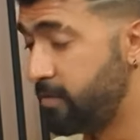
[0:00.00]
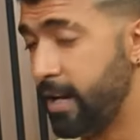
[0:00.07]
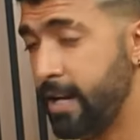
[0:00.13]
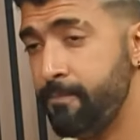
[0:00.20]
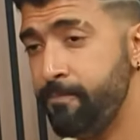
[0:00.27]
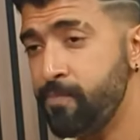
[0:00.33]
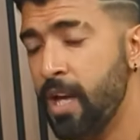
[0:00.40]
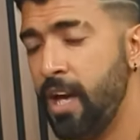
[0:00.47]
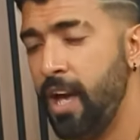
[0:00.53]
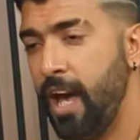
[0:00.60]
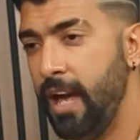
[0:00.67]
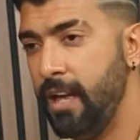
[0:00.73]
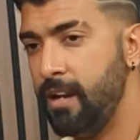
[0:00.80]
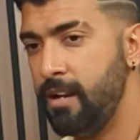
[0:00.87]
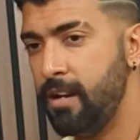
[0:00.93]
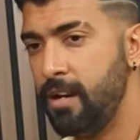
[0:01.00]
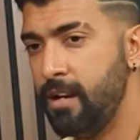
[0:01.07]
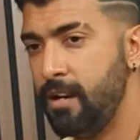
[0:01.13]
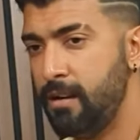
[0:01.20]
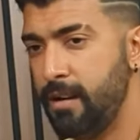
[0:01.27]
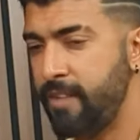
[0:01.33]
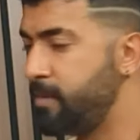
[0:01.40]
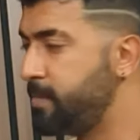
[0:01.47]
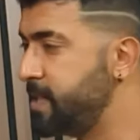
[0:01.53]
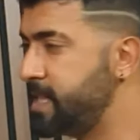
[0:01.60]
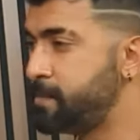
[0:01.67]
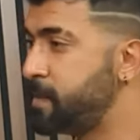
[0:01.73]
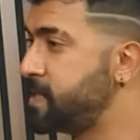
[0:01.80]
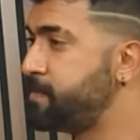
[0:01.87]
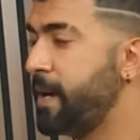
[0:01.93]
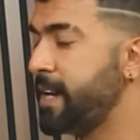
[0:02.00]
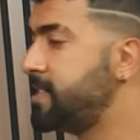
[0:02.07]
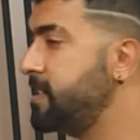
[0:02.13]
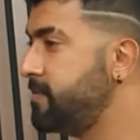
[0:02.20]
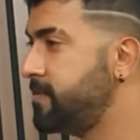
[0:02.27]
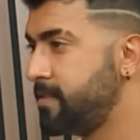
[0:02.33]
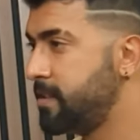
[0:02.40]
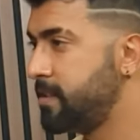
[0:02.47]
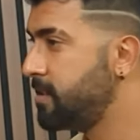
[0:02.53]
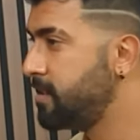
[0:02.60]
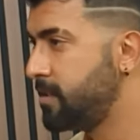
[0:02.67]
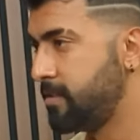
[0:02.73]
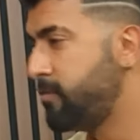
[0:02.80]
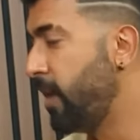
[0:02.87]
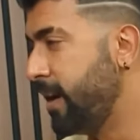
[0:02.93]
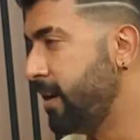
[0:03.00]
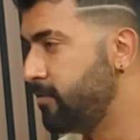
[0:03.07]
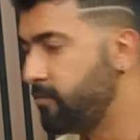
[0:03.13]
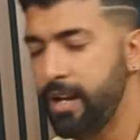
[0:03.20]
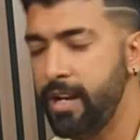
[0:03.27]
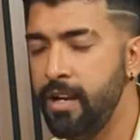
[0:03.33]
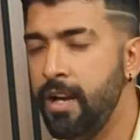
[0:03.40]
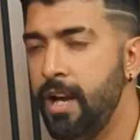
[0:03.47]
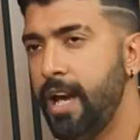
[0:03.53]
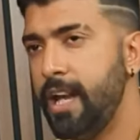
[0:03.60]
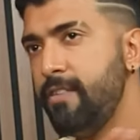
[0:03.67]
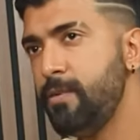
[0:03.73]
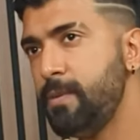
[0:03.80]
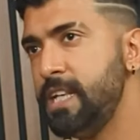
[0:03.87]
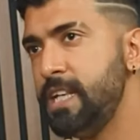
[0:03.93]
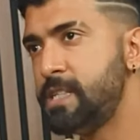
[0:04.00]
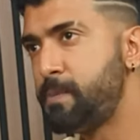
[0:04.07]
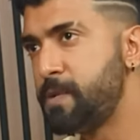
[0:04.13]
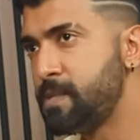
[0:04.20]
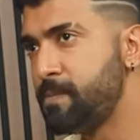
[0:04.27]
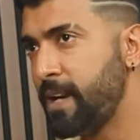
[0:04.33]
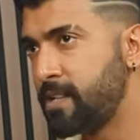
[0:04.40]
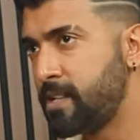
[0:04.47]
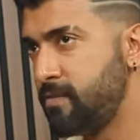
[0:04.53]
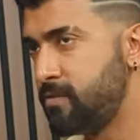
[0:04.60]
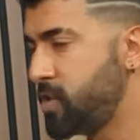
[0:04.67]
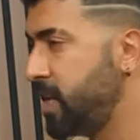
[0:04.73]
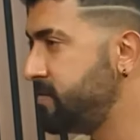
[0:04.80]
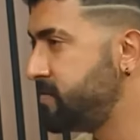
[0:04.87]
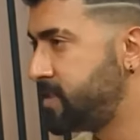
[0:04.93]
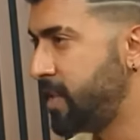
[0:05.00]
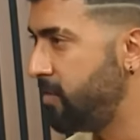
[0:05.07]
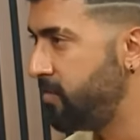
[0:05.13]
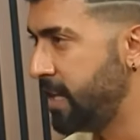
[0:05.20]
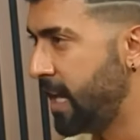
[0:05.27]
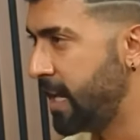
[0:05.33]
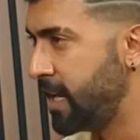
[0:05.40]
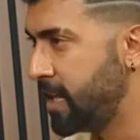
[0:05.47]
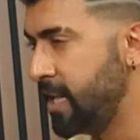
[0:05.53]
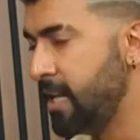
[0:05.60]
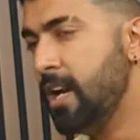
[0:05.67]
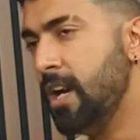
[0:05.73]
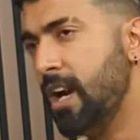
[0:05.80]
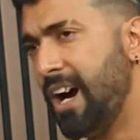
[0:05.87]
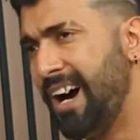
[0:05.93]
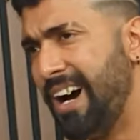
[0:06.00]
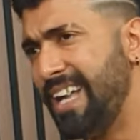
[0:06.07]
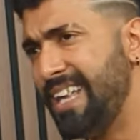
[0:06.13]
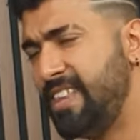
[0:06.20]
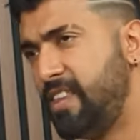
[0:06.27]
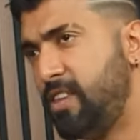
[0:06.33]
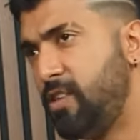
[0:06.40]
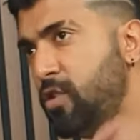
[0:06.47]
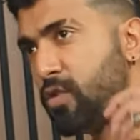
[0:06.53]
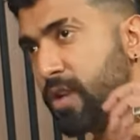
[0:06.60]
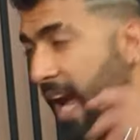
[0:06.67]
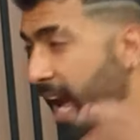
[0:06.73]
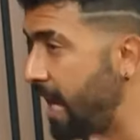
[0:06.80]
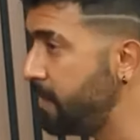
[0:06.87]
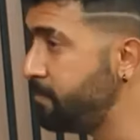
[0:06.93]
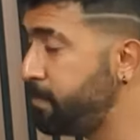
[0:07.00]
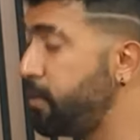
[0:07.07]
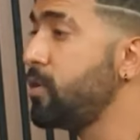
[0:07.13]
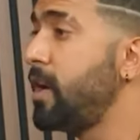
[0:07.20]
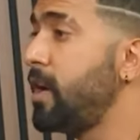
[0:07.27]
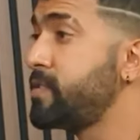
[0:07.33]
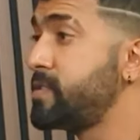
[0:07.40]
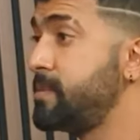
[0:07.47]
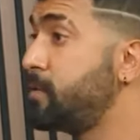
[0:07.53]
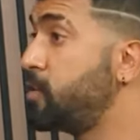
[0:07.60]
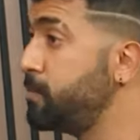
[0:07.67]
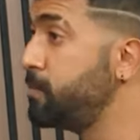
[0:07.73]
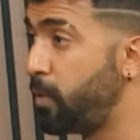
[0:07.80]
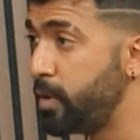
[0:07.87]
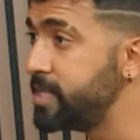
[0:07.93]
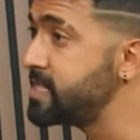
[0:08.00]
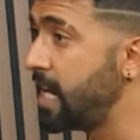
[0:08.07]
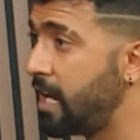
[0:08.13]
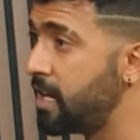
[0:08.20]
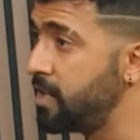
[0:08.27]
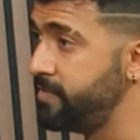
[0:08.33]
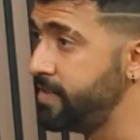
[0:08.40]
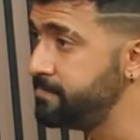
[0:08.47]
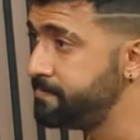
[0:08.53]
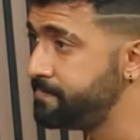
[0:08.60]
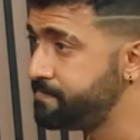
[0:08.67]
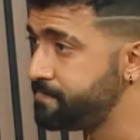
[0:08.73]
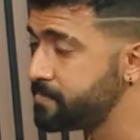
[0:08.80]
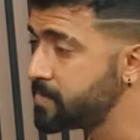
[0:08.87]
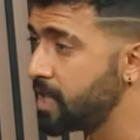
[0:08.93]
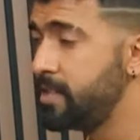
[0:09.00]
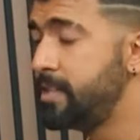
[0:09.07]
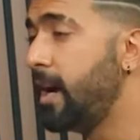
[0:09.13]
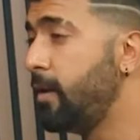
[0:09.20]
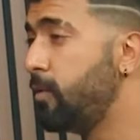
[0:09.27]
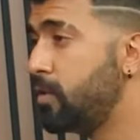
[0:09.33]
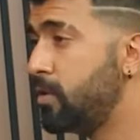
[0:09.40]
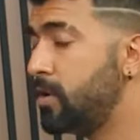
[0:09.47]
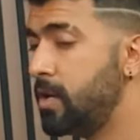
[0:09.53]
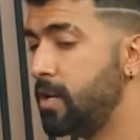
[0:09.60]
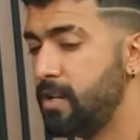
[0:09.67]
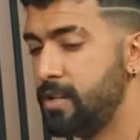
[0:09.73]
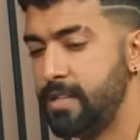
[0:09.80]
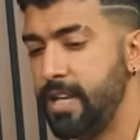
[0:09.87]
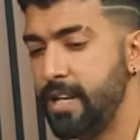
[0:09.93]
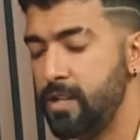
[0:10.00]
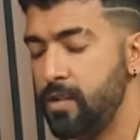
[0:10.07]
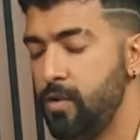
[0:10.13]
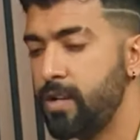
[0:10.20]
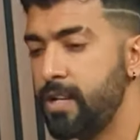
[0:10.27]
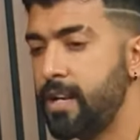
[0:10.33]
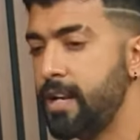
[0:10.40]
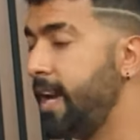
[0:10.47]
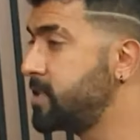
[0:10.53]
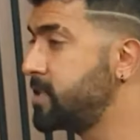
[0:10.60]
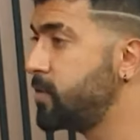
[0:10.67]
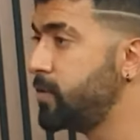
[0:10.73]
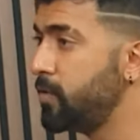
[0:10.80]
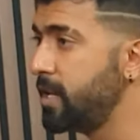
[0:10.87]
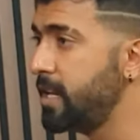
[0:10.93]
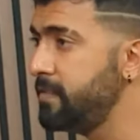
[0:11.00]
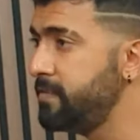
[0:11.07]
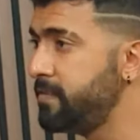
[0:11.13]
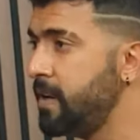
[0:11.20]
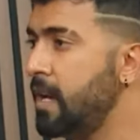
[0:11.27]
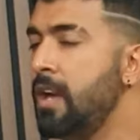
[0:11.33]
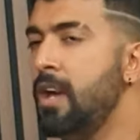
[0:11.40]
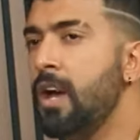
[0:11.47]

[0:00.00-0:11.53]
right? And everybody's perspective. They are. Right, right. And everybody's perspective drives their reality. You can pull out some good points out of it. Yeah. That you can connect to your life.